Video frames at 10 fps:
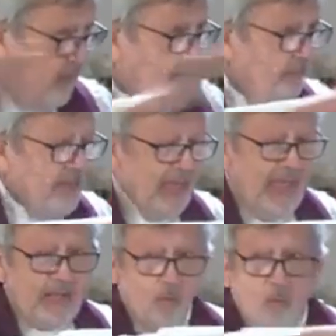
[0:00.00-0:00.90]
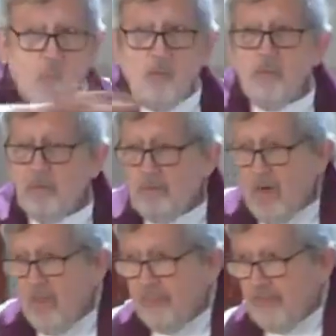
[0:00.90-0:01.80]
began all
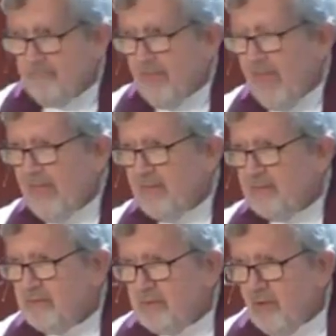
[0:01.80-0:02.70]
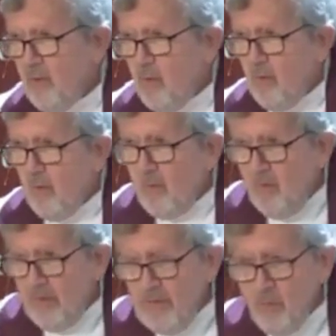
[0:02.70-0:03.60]
around them. And
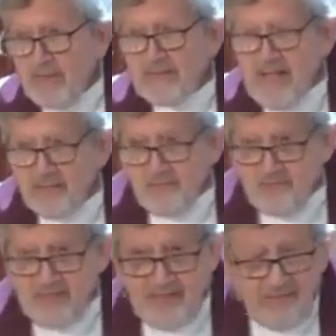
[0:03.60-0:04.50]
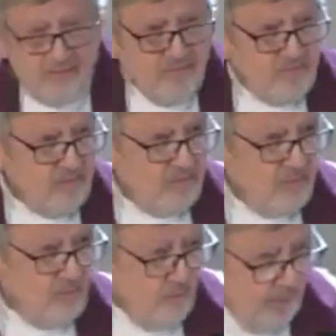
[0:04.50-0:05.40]
he went downstairs
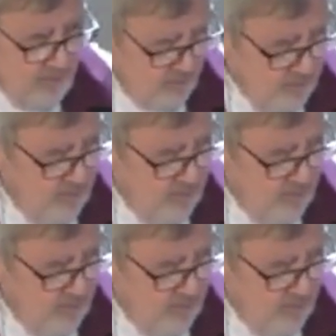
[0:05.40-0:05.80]
to the